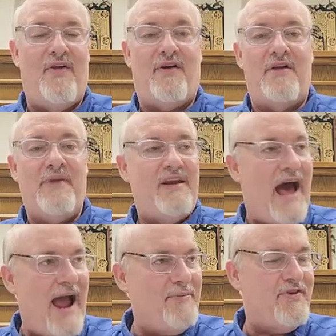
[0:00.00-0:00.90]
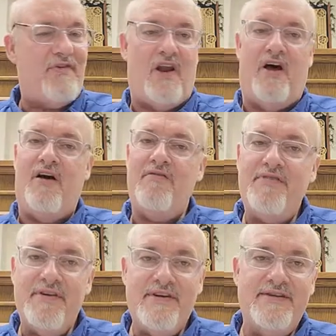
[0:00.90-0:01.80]
There could be types of
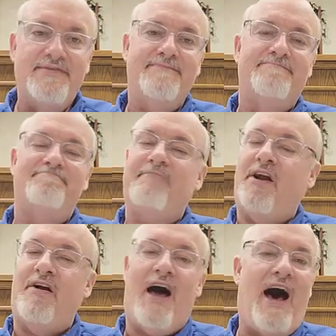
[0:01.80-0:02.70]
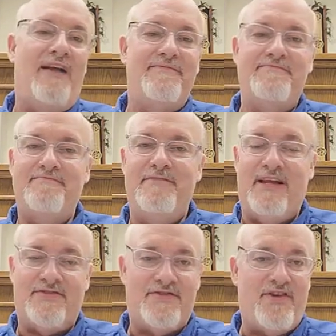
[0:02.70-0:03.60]
love that are not
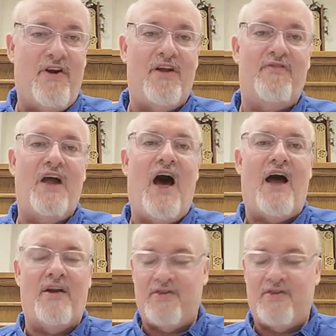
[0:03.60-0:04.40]
necessarily of God.